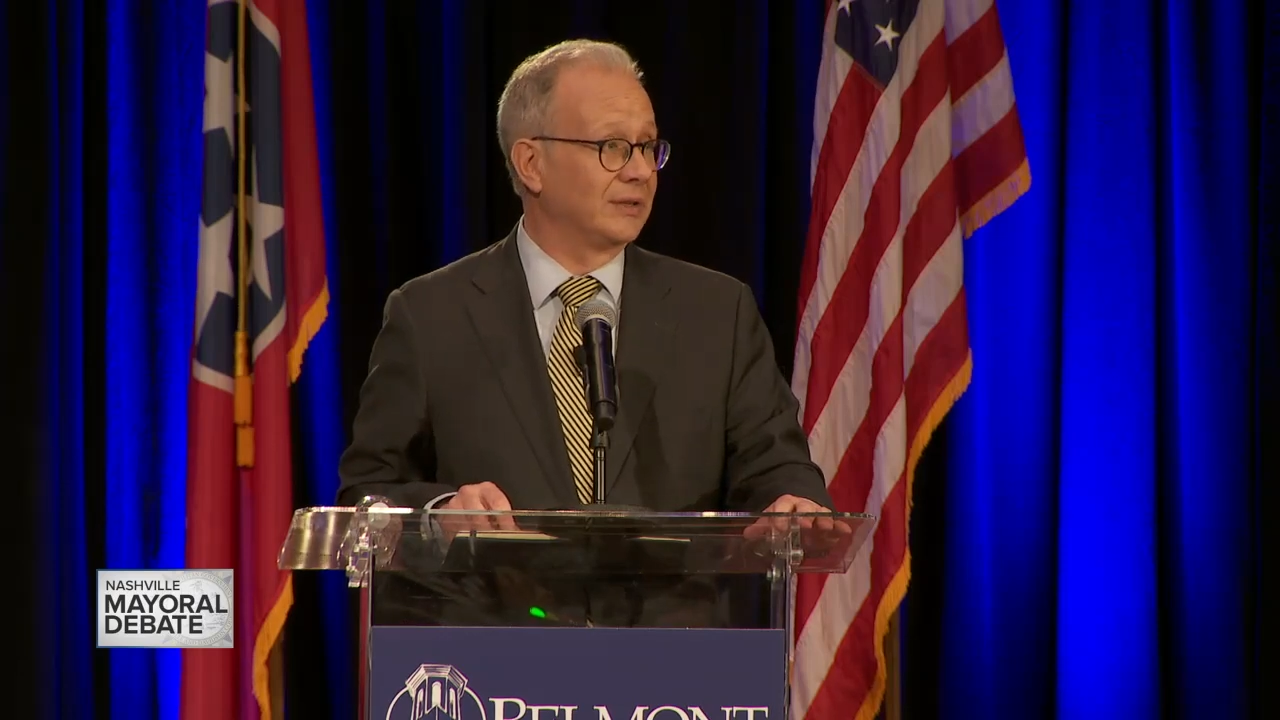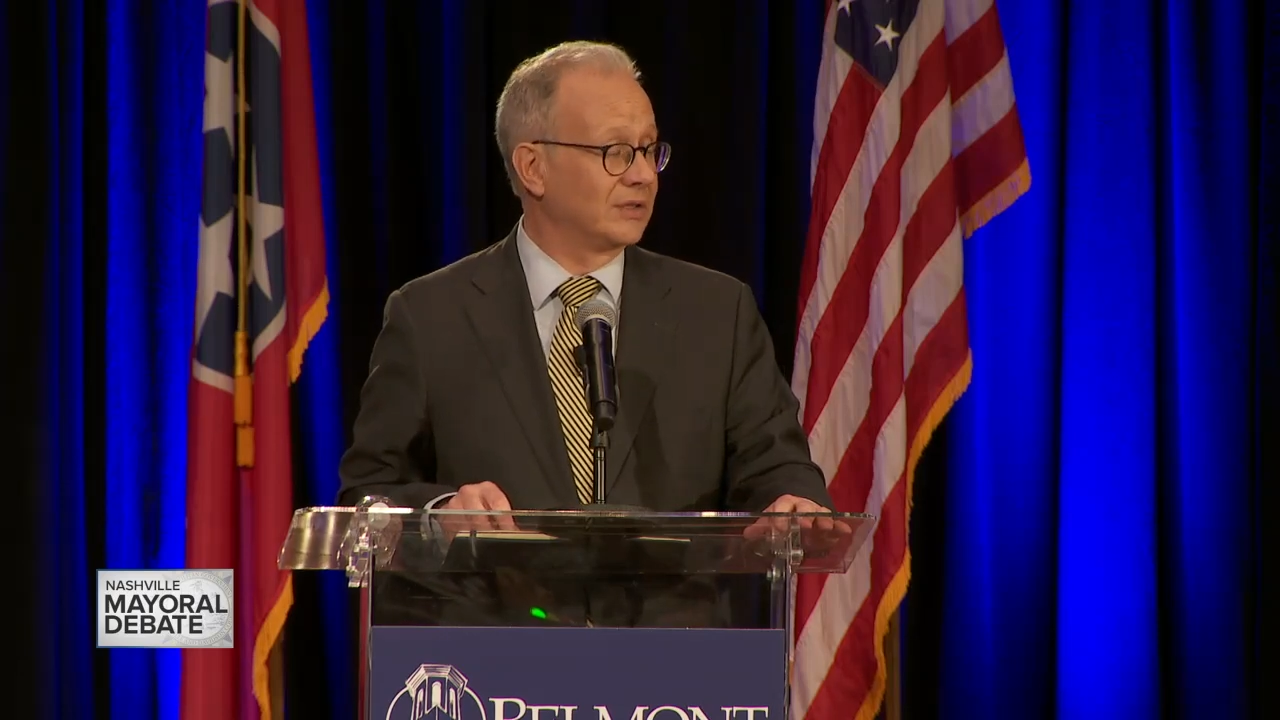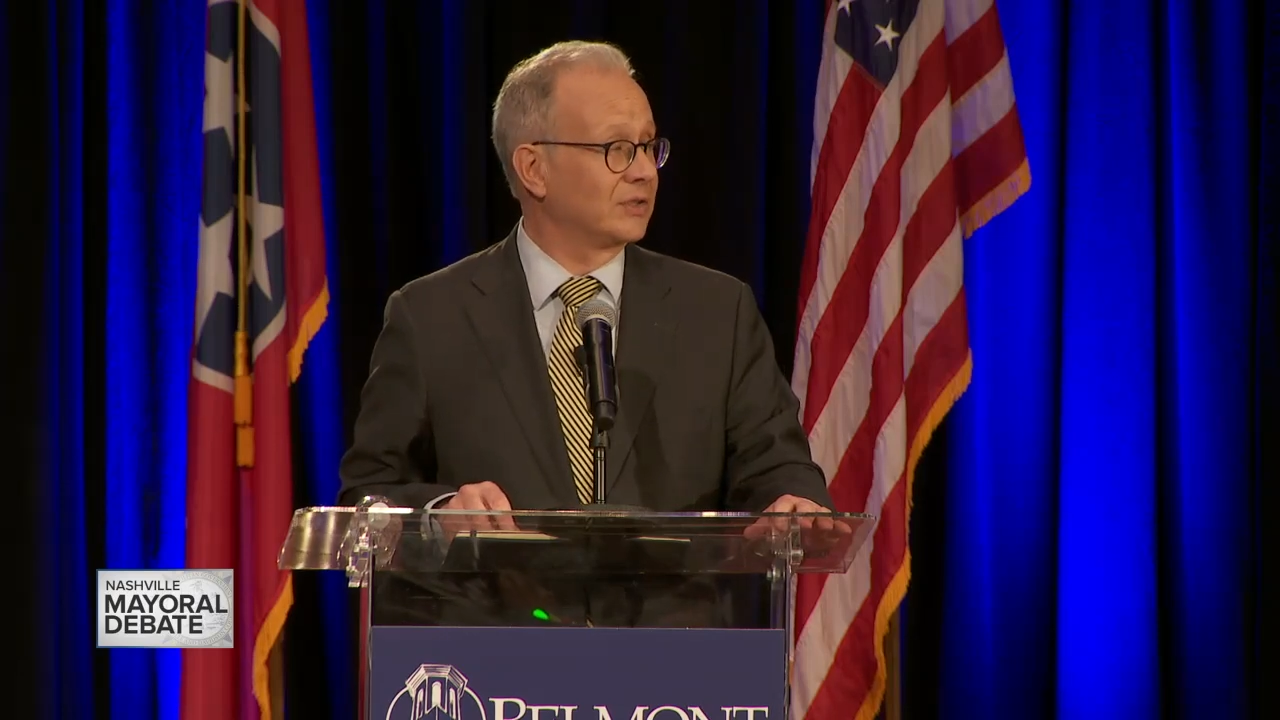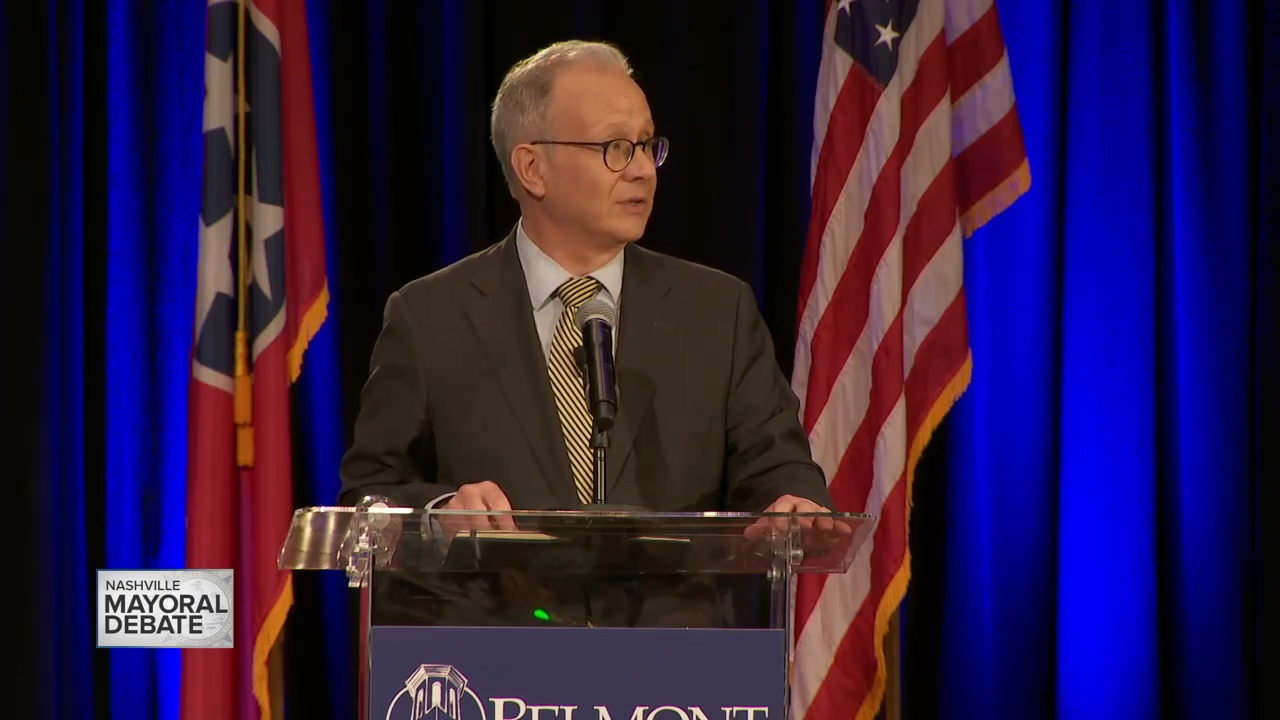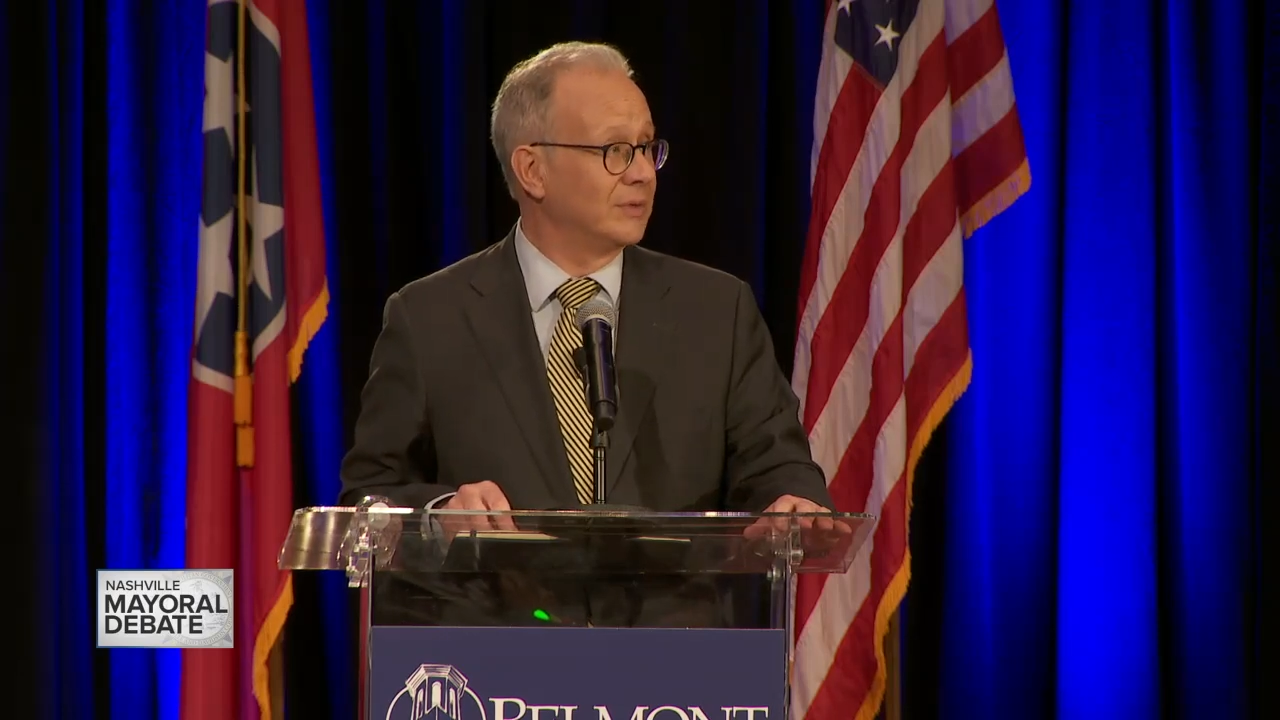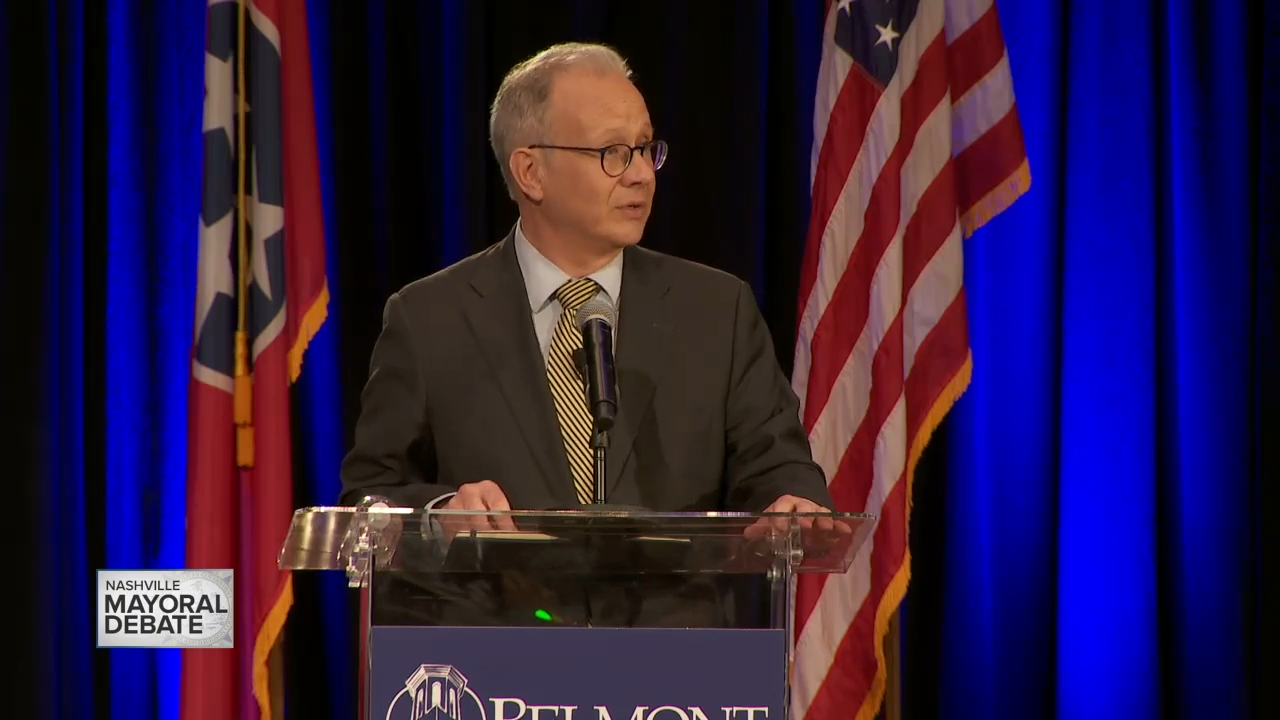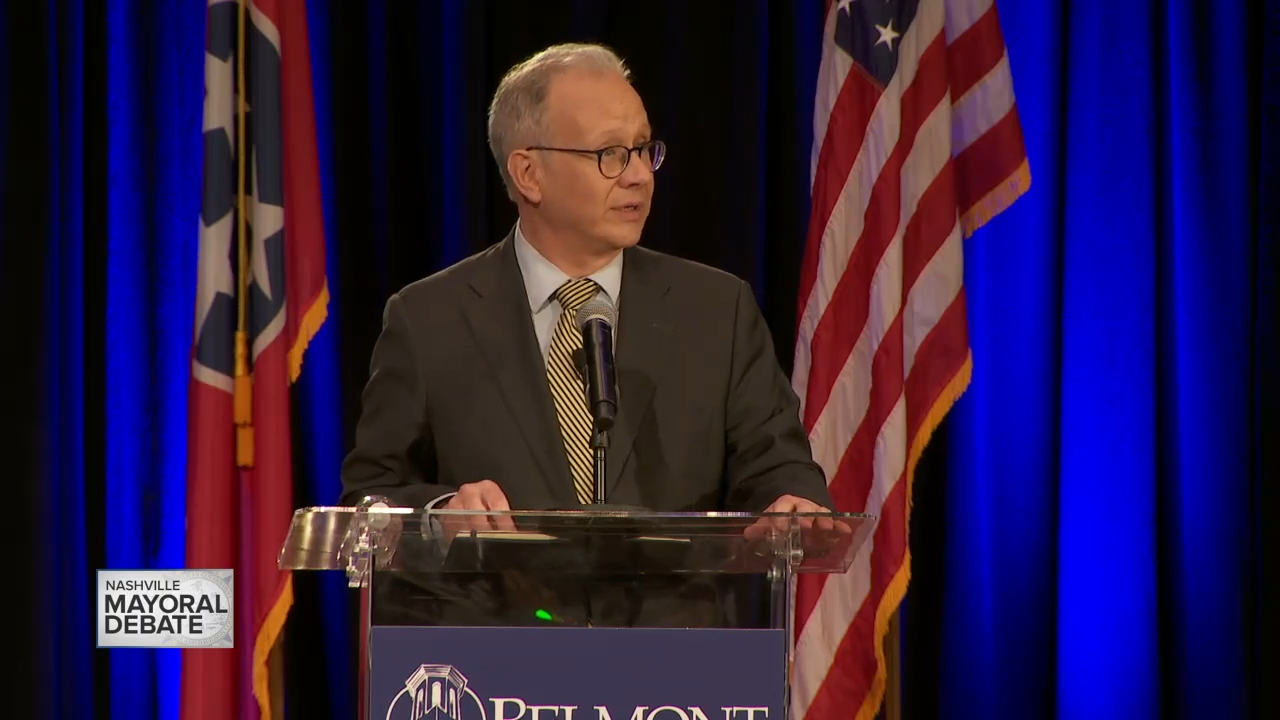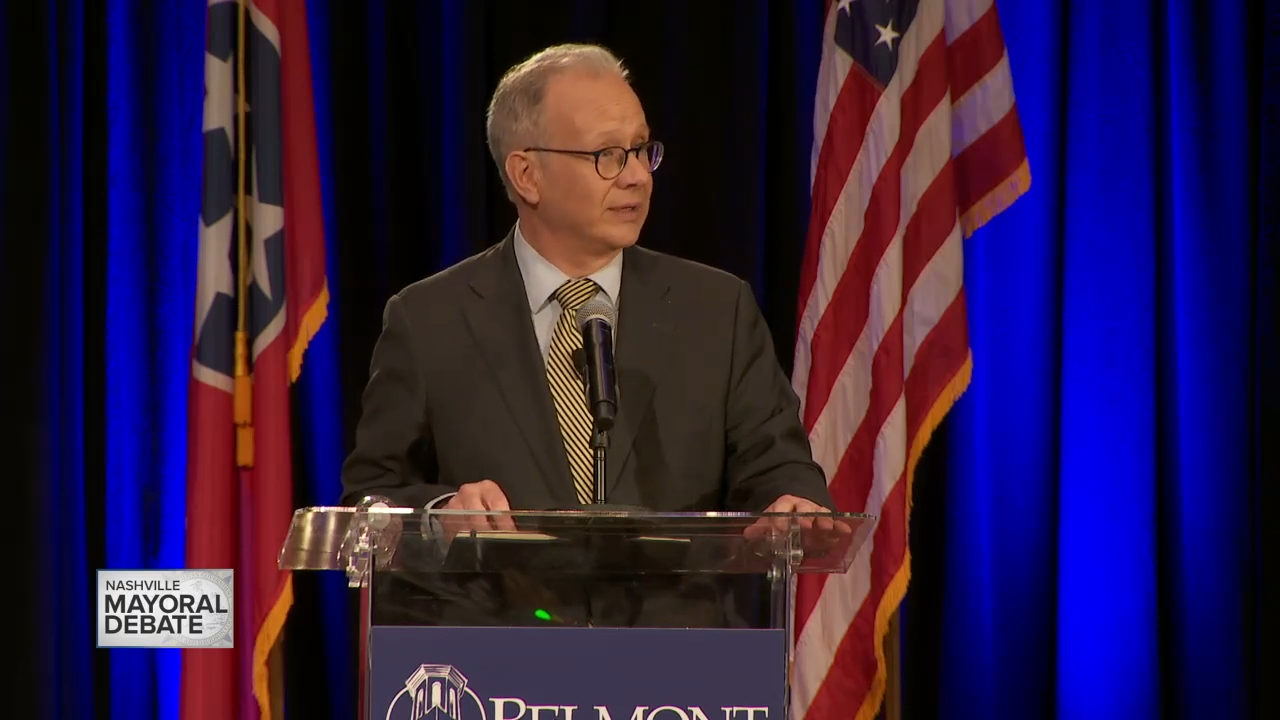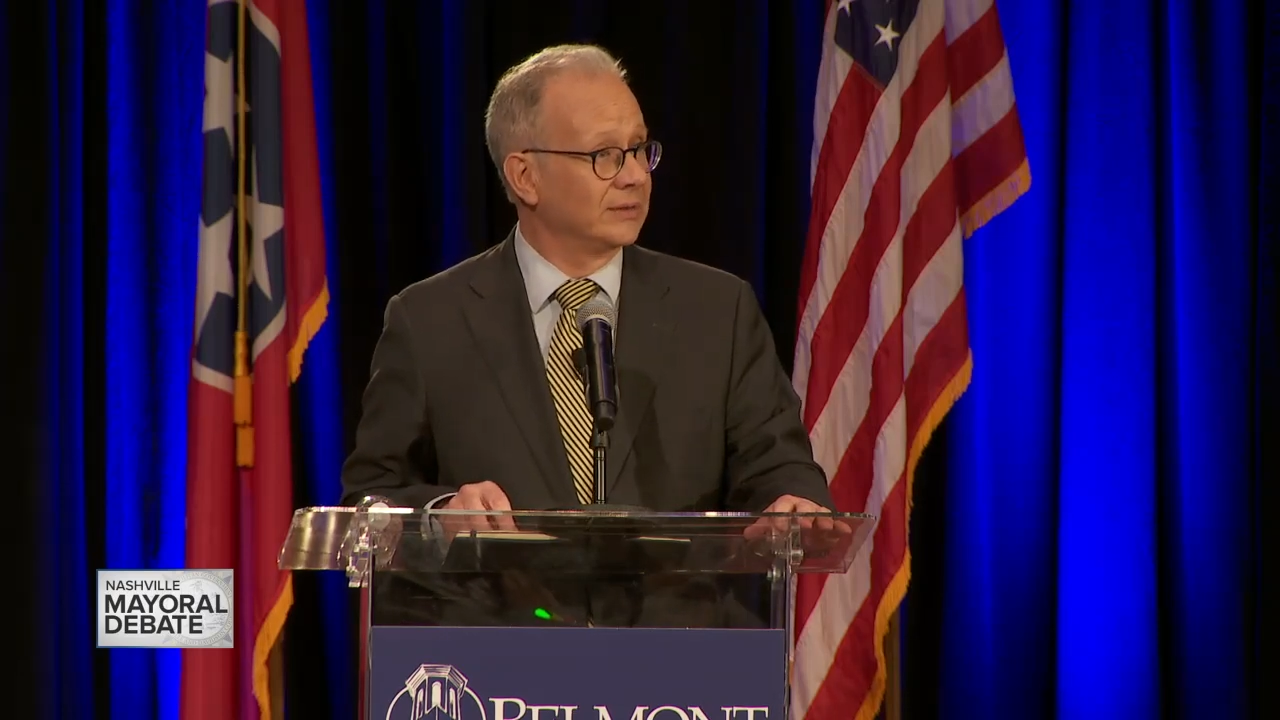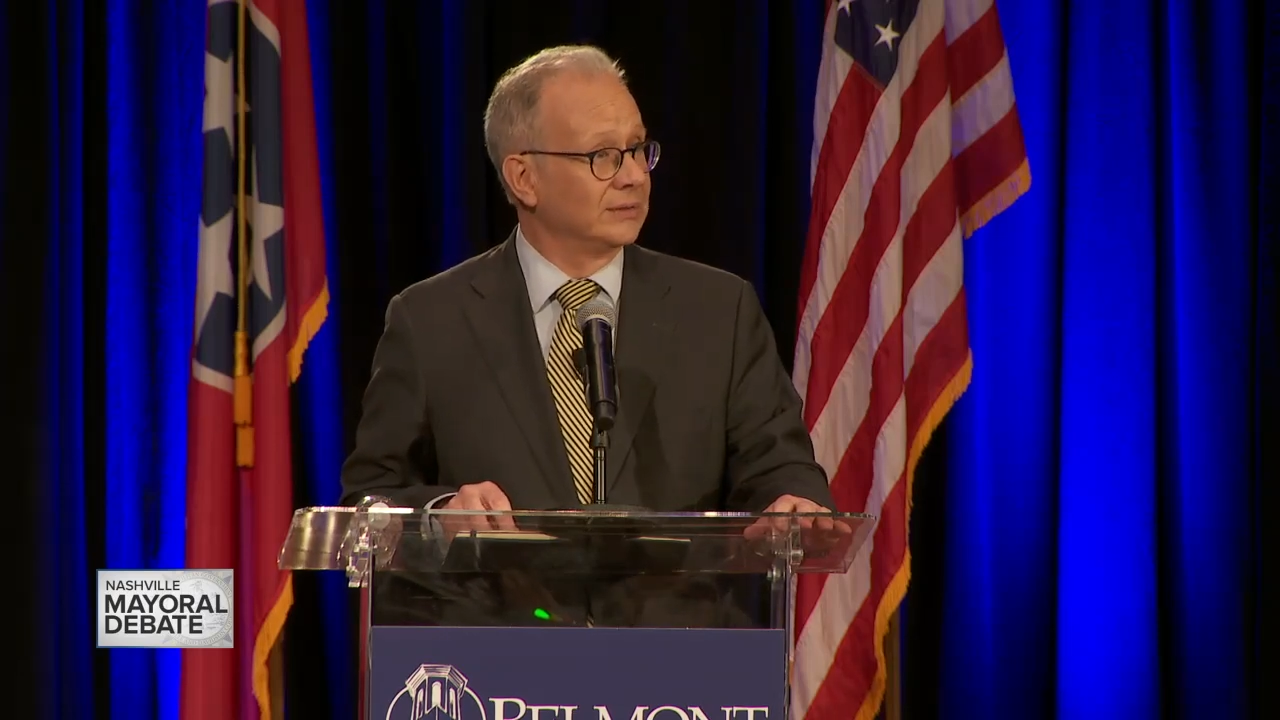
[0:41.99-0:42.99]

this community